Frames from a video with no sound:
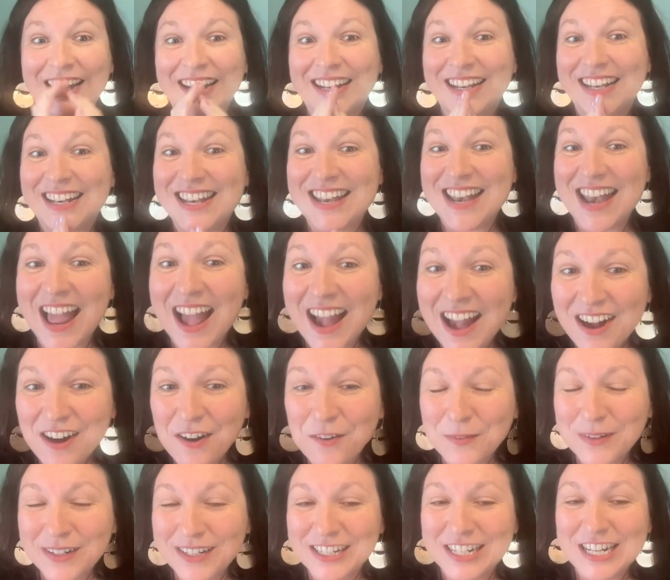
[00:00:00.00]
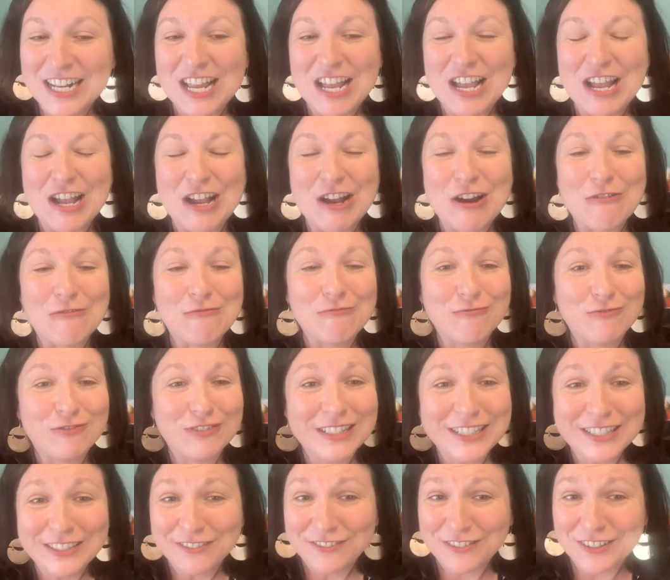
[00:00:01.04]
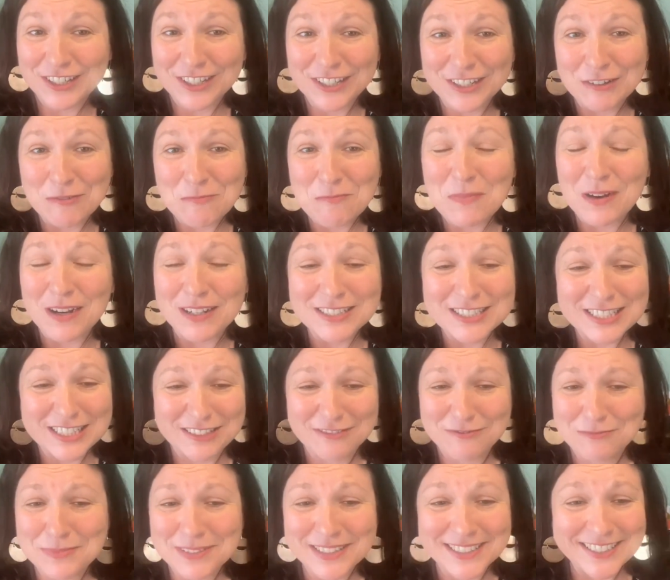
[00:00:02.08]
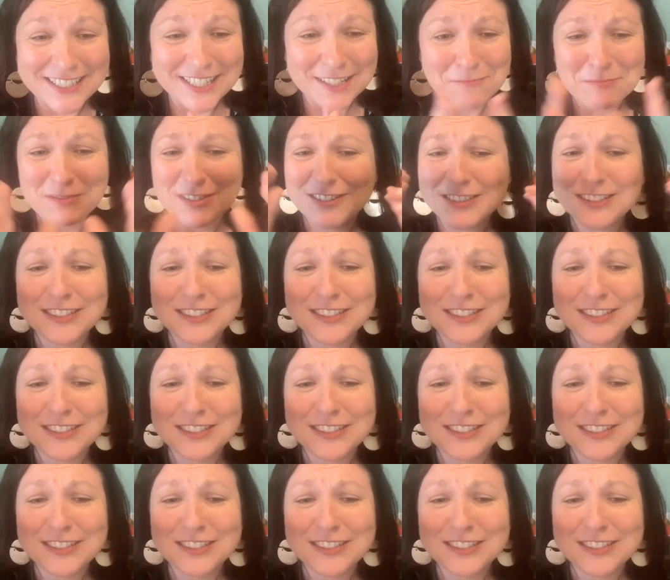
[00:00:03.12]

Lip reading: Now we're going to reaffirm positive beliefs.